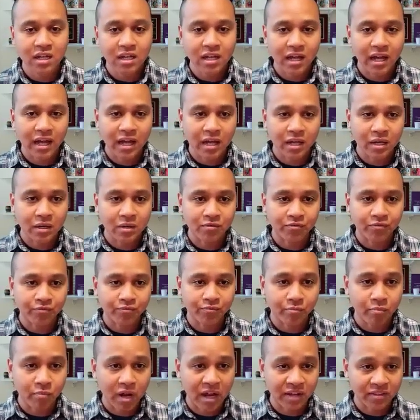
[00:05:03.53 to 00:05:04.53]
And
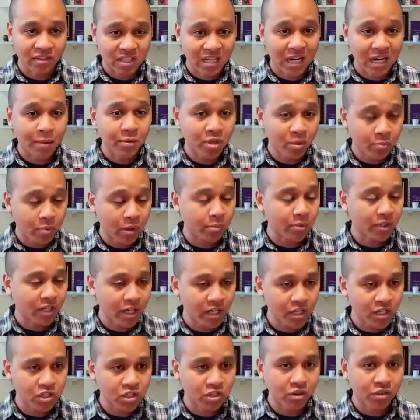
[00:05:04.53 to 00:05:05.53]
at the time of their
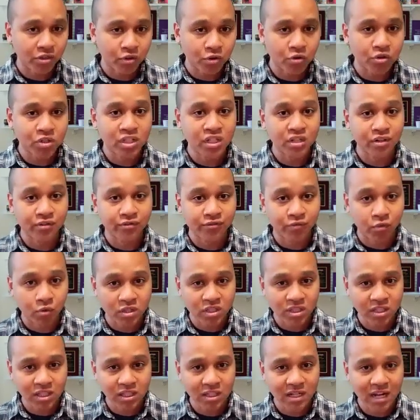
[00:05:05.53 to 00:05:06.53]
publication, 13 of
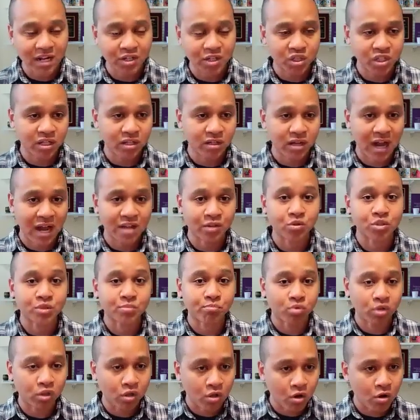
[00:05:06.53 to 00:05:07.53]
14 actually had those
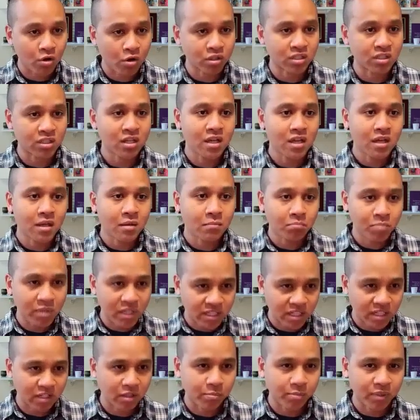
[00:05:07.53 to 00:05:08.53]
prolonged
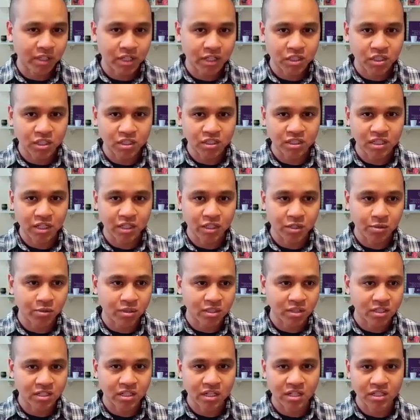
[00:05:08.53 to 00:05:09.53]
B-cell aplasias that you were
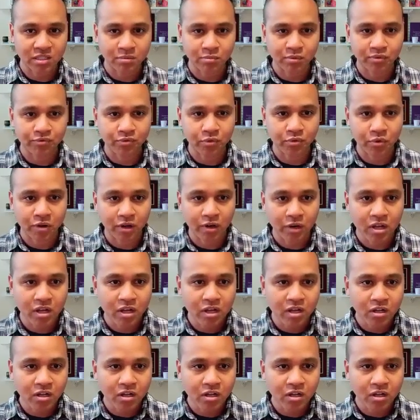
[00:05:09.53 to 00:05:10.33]
discussing before,